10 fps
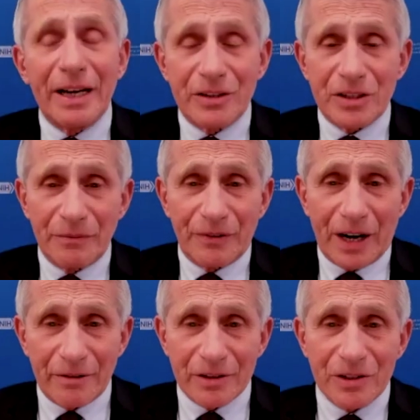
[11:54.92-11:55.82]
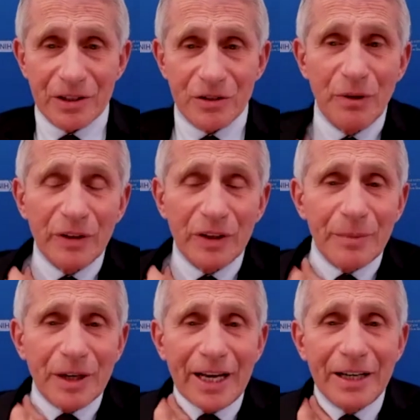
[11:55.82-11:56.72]
some viruses. We've
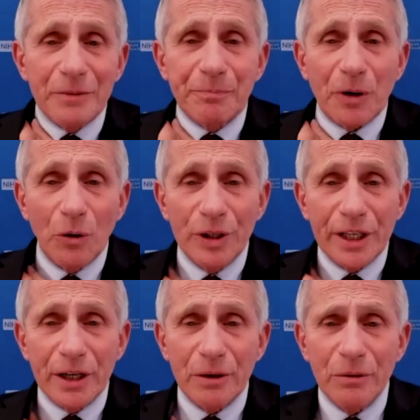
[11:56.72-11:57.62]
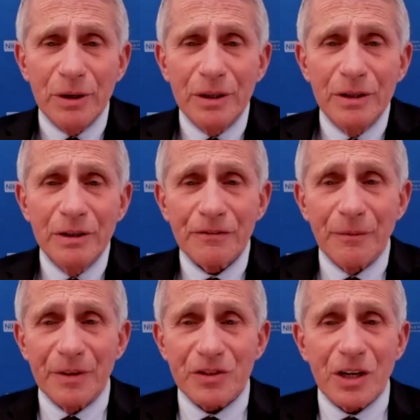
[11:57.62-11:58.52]
eliminated polio
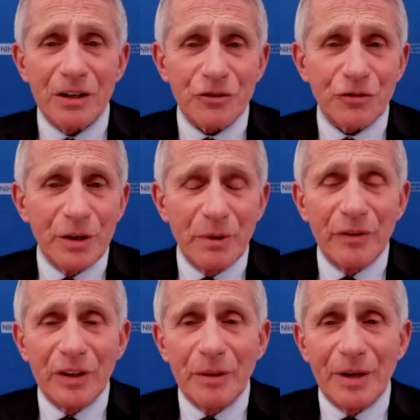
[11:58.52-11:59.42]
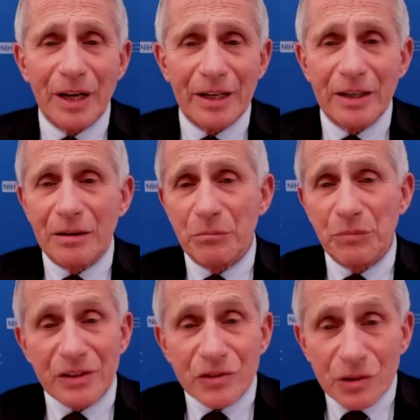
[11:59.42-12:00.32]
from this country. We've eliminated
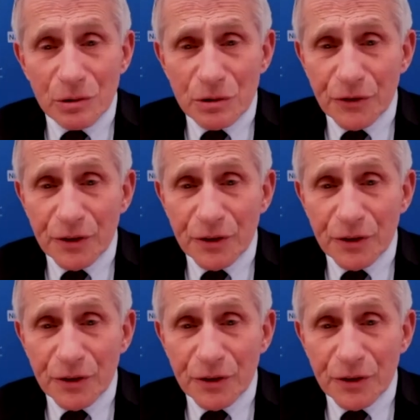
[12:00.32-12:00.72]
measles for the